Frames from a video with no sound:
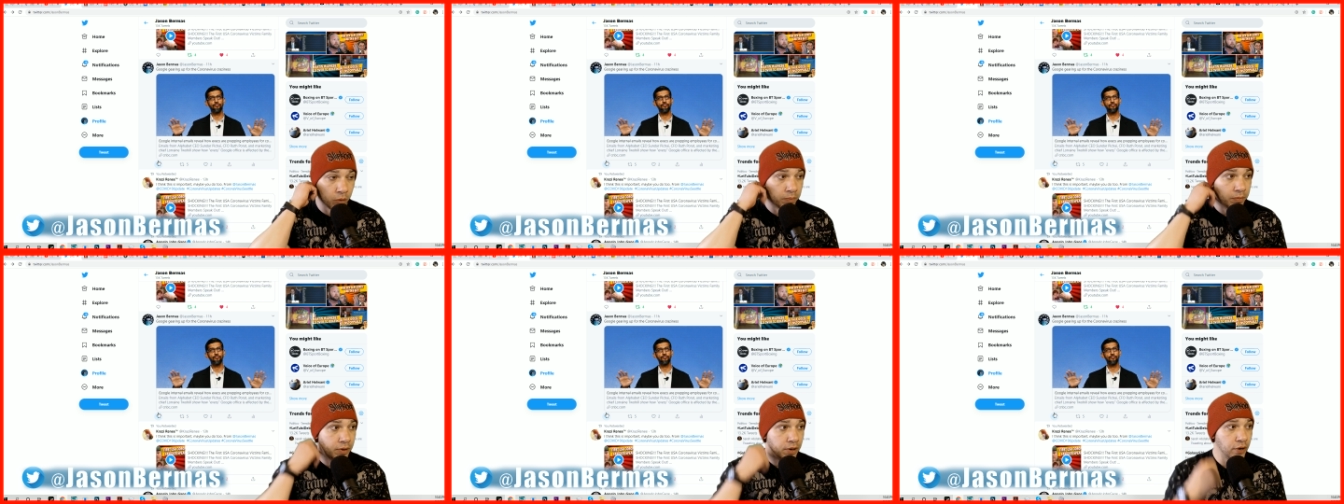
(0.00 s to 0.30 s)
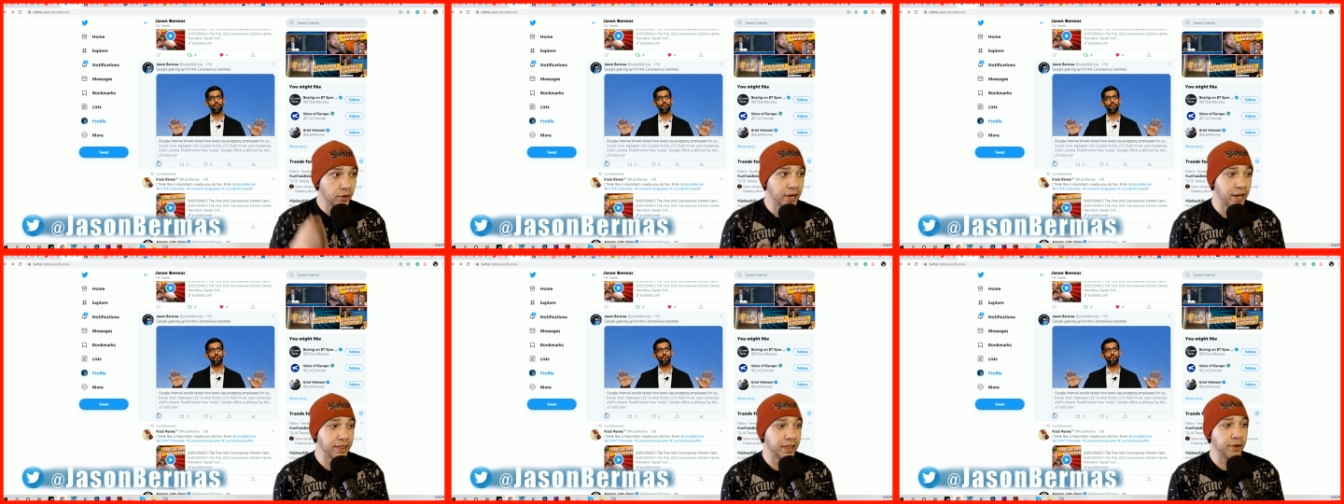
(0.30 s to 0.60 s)

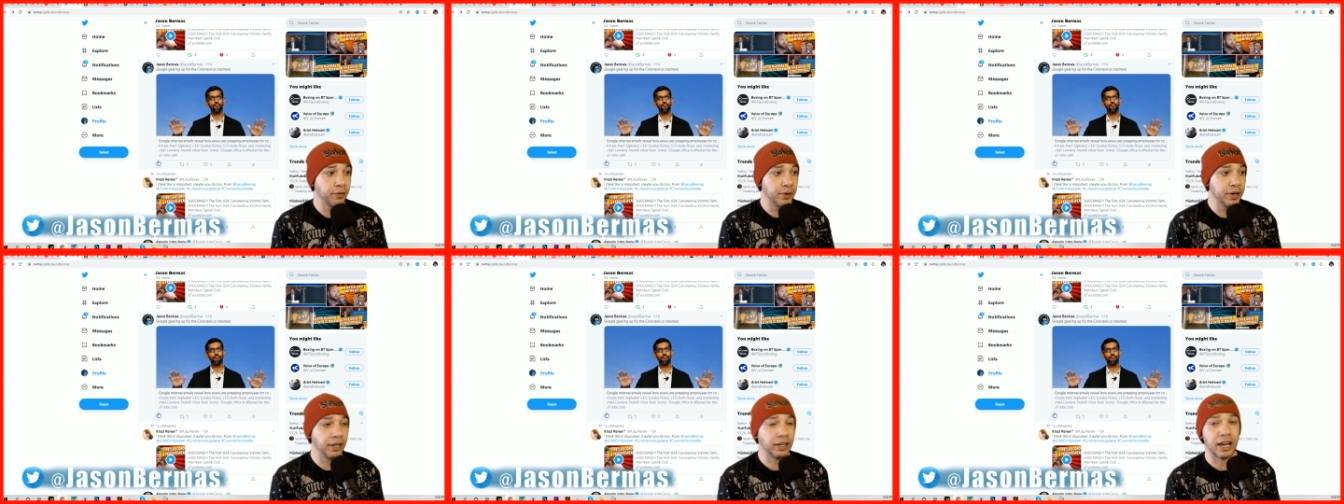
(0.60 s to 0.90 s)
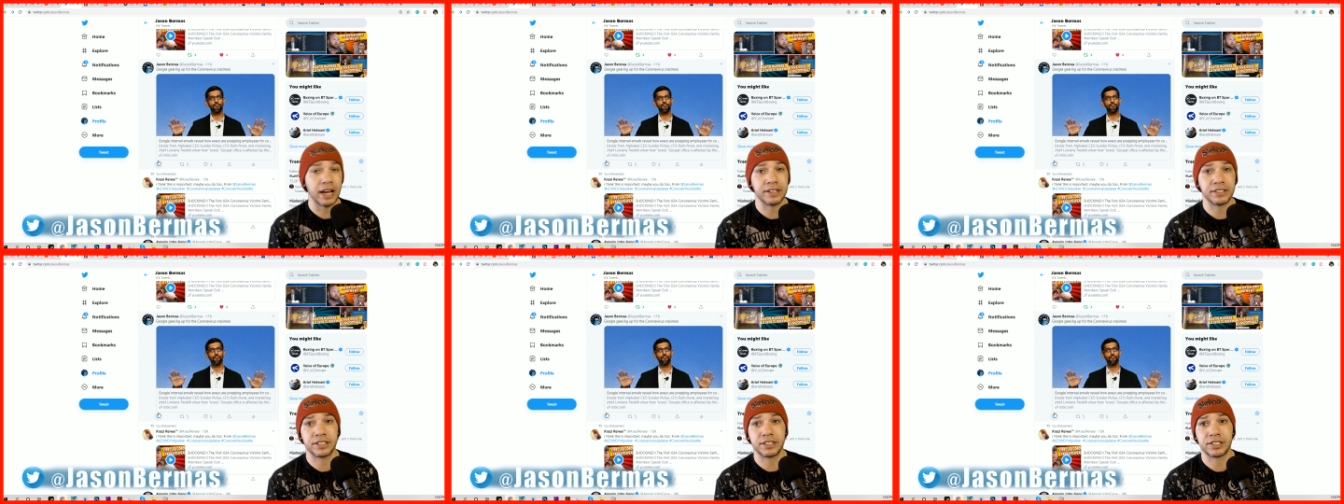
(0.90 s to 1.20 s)
Okay, they
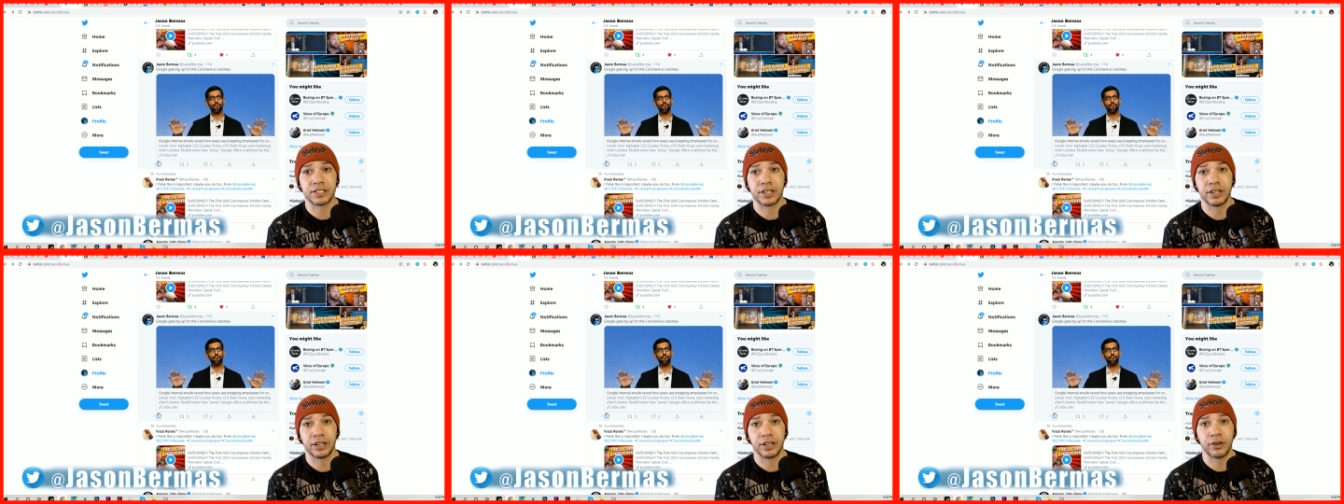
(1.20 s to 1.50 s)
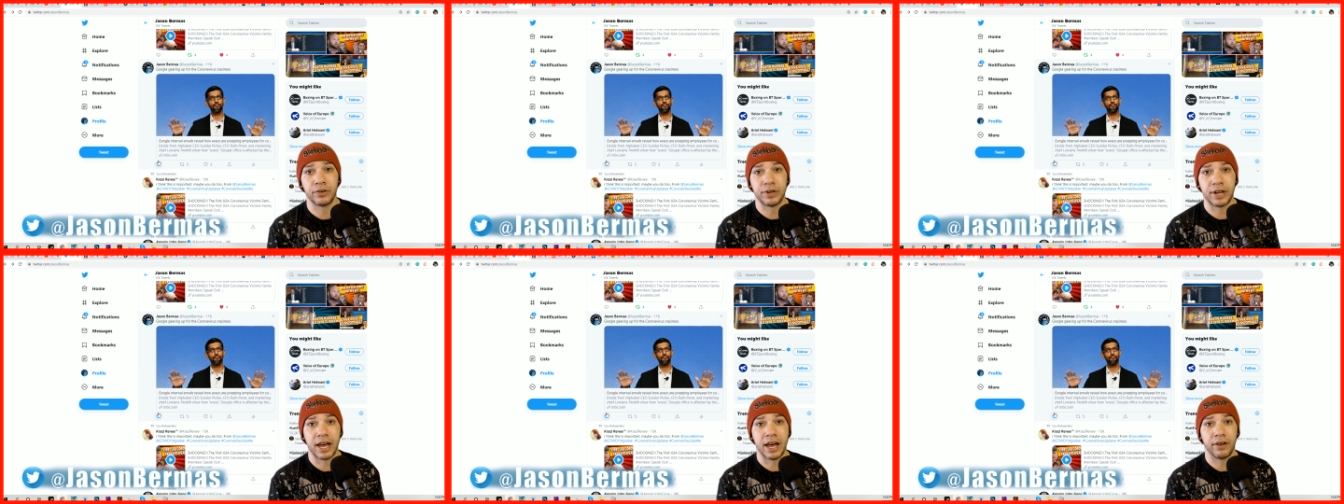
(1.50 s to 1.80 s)
realize this is going to go
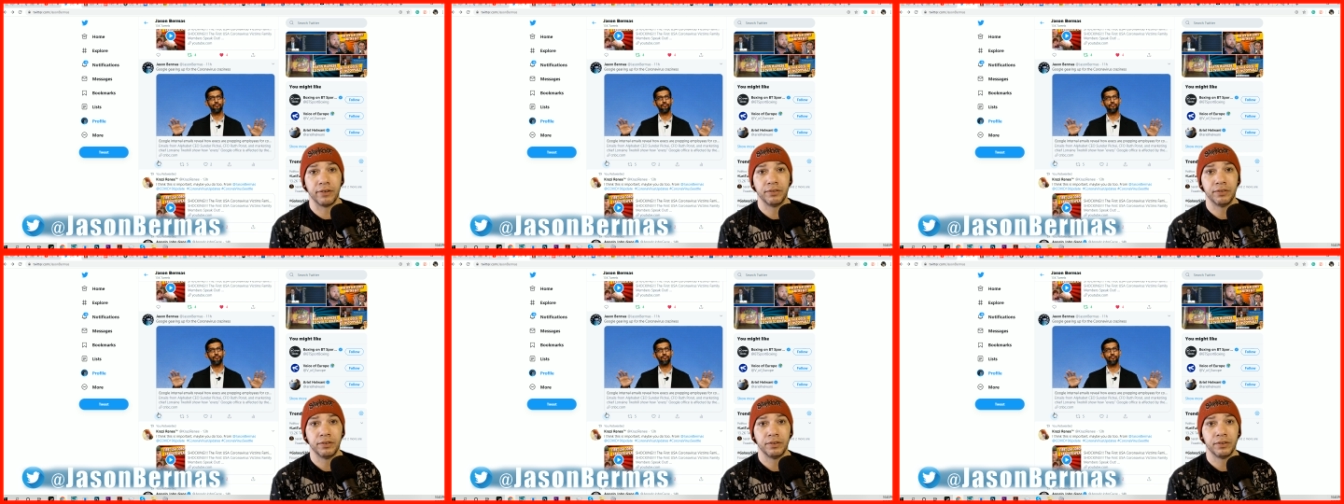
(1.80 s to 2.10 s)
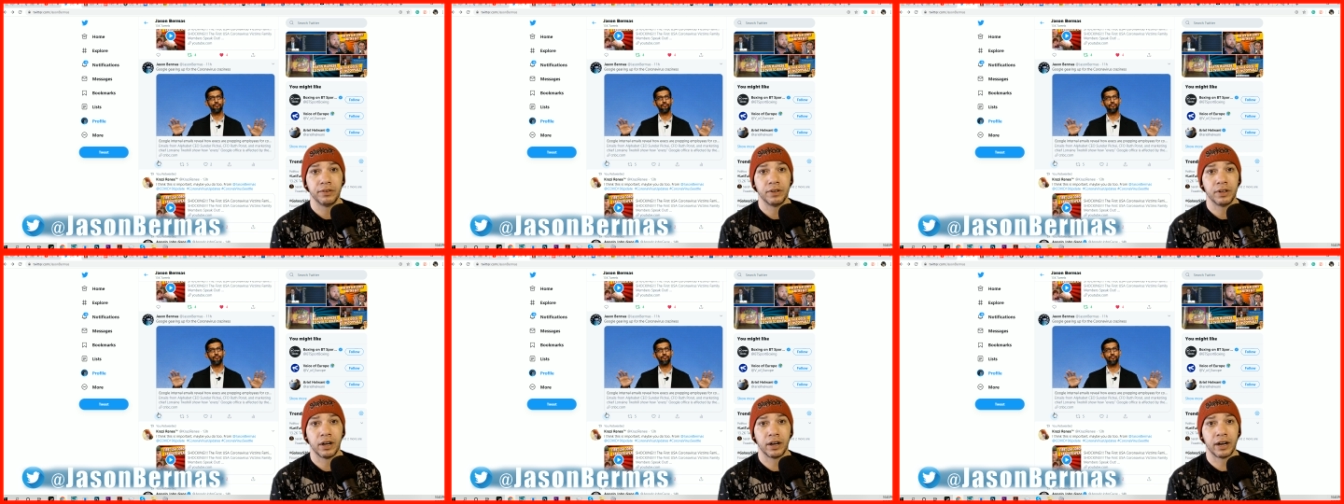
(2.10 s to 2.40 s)
down.
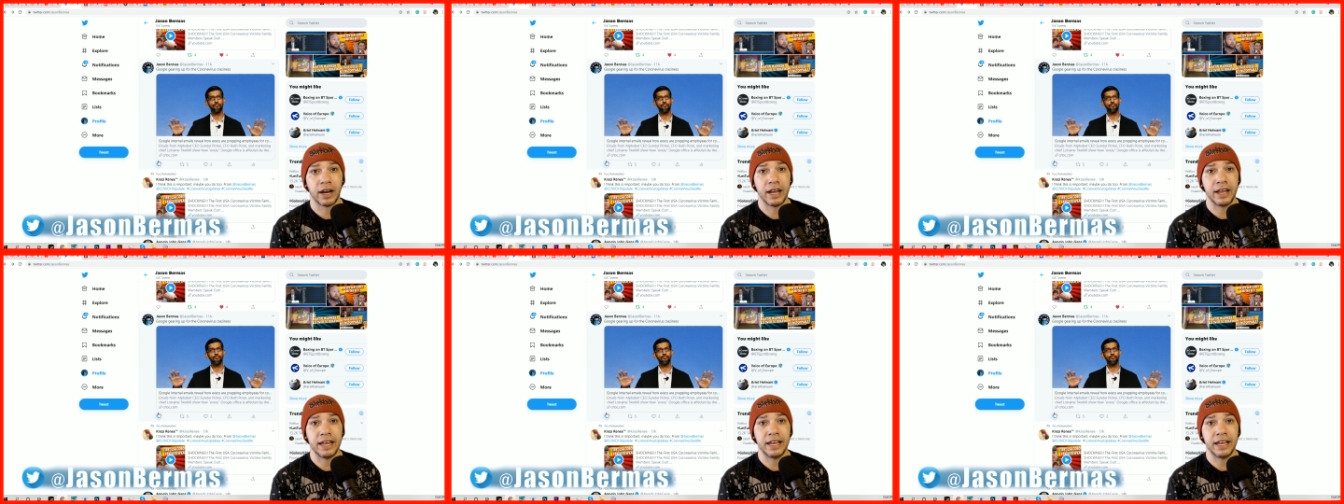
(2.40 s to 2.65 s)
All right,